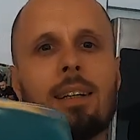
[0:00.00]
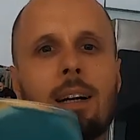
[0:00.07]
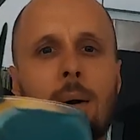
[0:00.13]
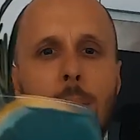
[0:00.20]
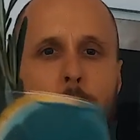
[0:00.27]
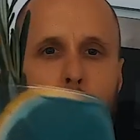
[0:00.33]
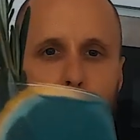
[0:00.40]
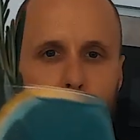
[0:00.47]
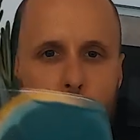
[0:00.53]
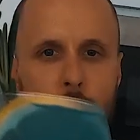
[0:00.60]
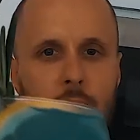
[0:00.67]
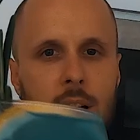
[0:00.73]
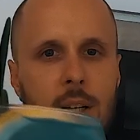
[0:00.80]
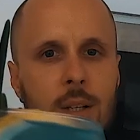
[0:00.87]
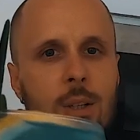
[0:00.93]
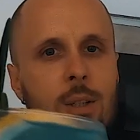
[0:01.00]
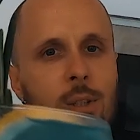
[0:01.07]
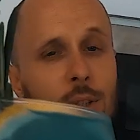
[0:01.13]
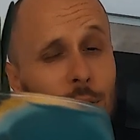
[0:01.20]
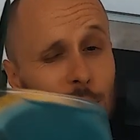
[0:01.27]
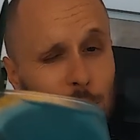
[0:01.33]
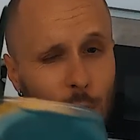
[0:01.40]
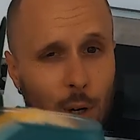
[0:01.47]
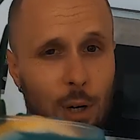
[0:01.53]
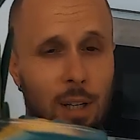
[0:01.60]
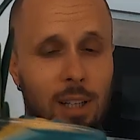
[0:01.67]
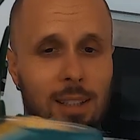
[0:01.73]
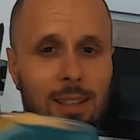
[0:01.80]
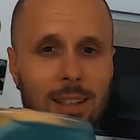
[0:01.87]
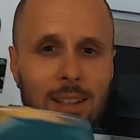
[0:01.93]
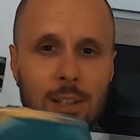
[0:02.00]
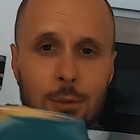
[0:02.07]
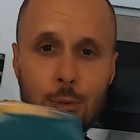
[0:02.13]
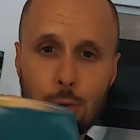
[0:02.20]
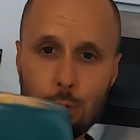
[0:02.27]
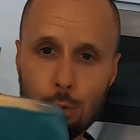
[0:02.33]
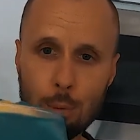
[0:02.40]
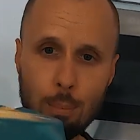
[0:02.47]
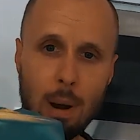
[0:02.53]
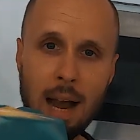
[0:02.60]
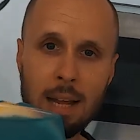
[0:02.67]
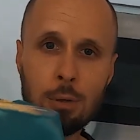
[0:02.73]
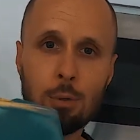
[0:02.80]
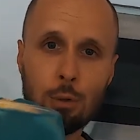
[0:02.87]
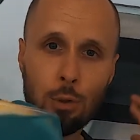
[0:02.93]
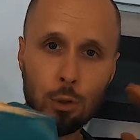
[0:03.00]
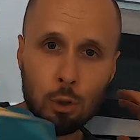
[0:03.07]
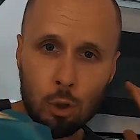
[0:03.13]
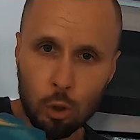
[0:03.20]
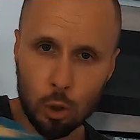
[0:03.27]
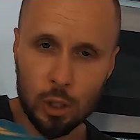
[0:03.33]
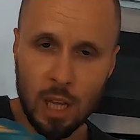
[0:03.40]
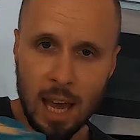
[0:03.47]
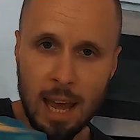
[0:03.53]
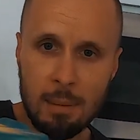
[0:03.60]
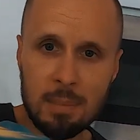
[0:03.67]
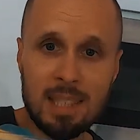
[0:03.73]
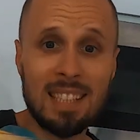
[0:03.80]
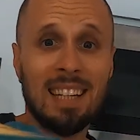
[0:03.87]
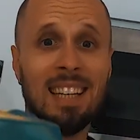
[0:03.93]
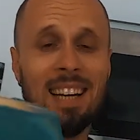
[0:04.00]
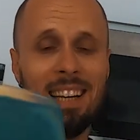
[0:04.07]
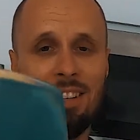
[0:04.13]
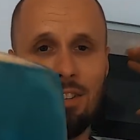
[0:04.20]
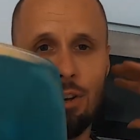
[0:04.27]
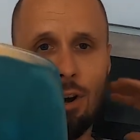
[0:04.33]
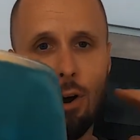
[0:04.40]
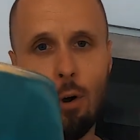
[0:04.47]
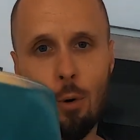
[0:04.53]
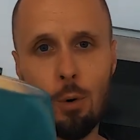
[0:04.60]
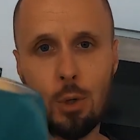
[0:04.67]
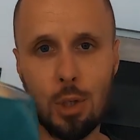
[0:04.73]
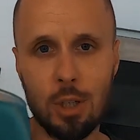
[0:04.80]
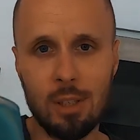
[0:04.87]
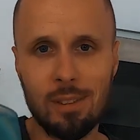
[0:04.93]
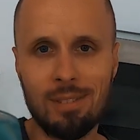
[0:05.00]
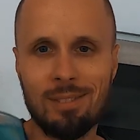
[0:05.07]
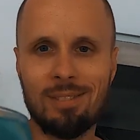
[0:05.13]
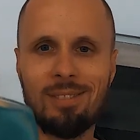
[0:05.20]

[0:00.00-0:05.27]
kombucha gin tonic to remind you the good times in the ocean.